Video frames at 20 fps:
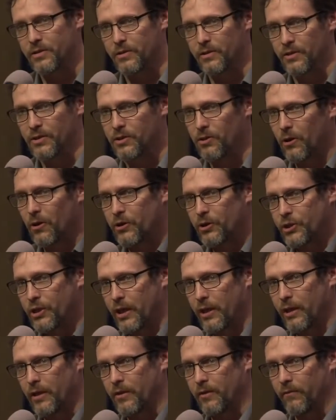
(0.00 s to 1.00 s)
the
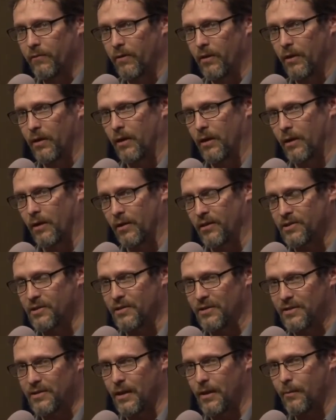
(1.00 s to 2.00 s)
Starshade uh, is
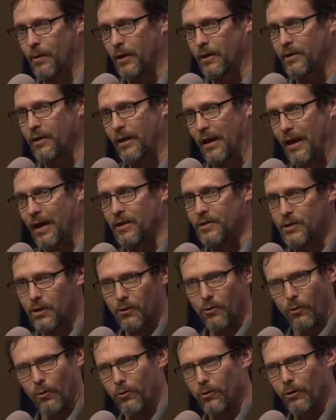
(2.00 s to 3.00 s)
it the same idea as a
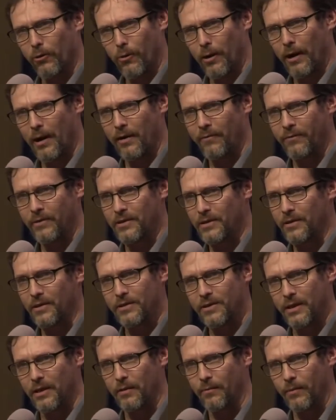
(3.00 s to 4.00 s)
coronagraph? Is it
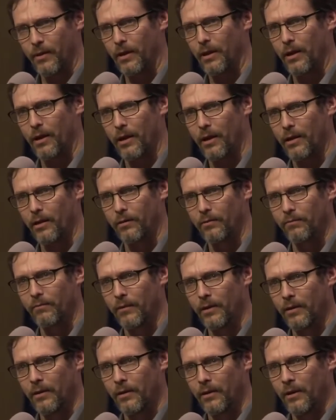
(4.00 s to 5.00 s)
the same thing?
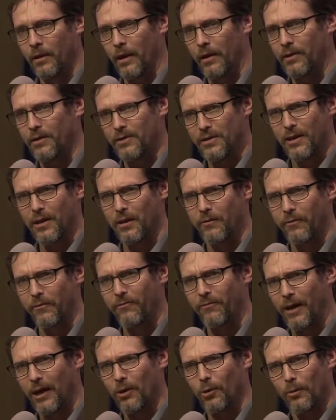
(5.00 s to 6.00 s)
And and then as kind of a
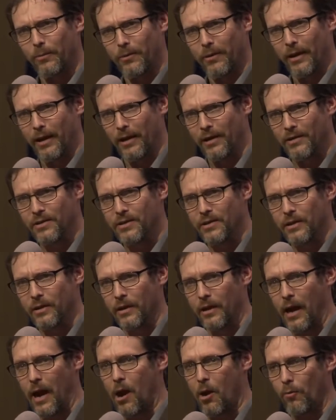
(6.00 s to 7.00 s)
follow-up to that, is
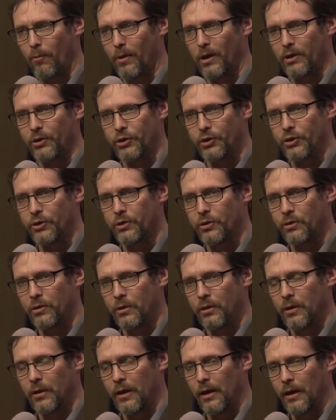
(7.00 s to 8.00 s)
it how much
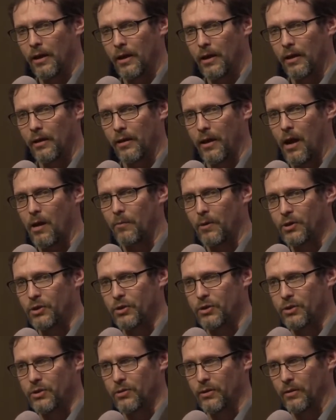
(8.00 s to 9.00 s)
uh, how
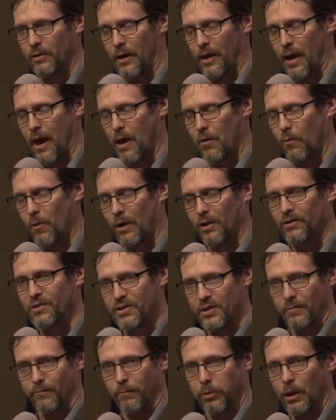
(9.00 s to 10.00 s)
much how well
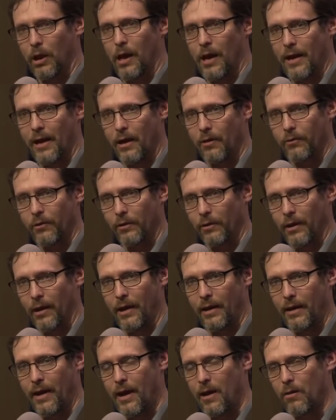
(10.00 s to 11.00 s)
does it blot out the
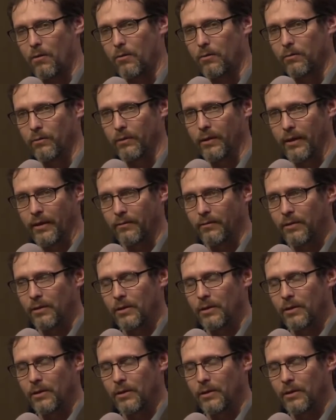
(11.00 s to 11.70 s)
light? How like